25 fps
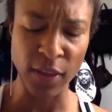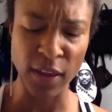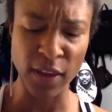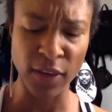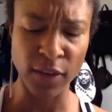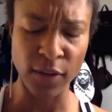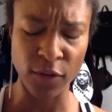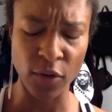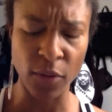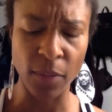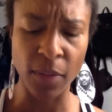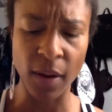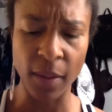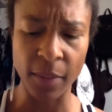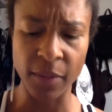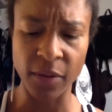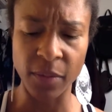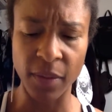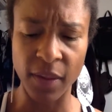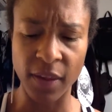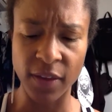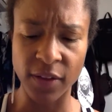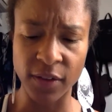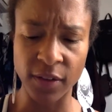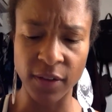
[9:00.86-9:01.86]
least of your problems,
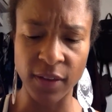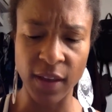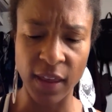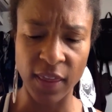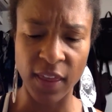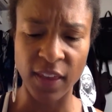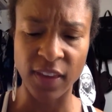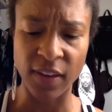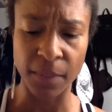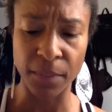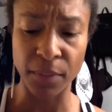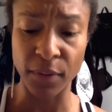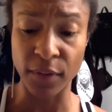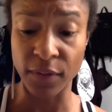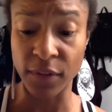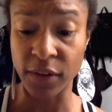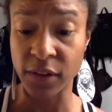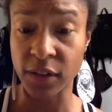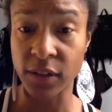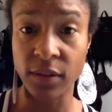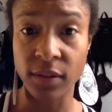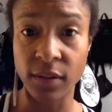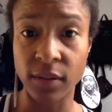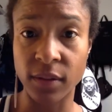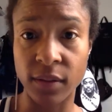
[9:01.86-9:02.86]
but that's a
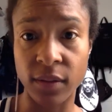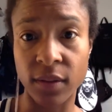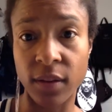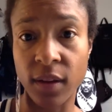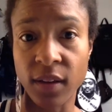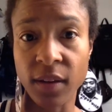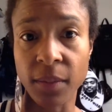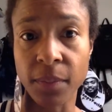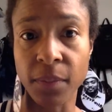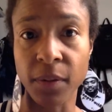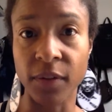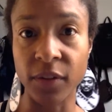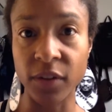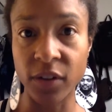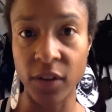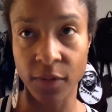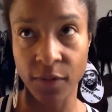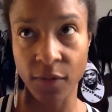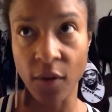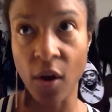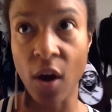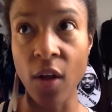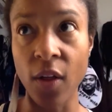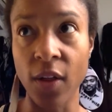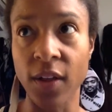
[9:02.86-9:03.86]
privilege. It's a privilege if
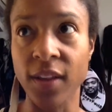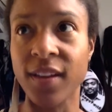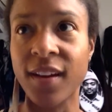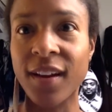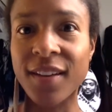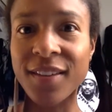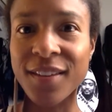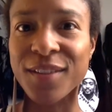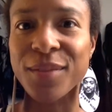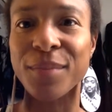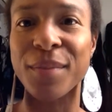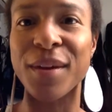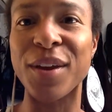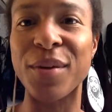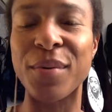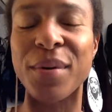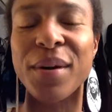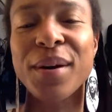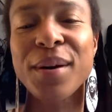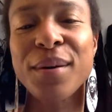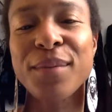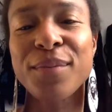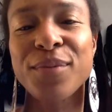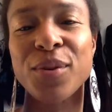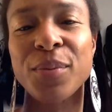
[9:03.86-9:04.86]
all it does is make you
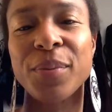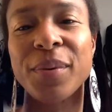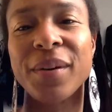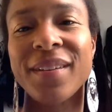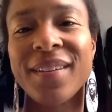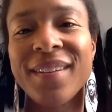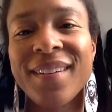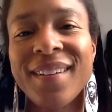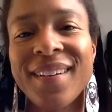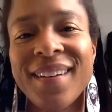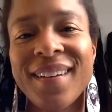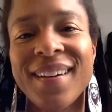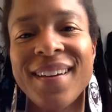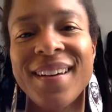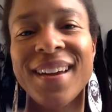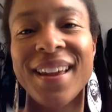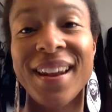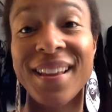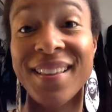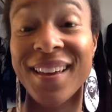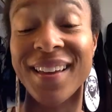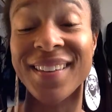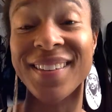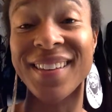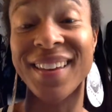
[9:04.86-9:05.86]
uncomfortable and
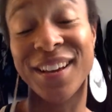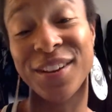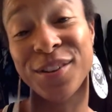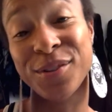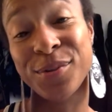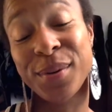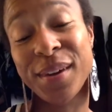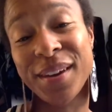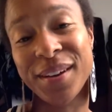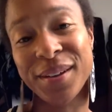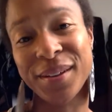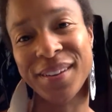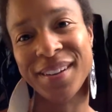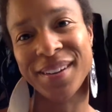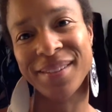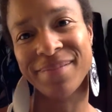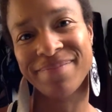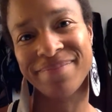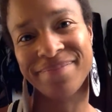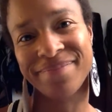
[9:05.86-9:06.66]
it doesn't get you killed.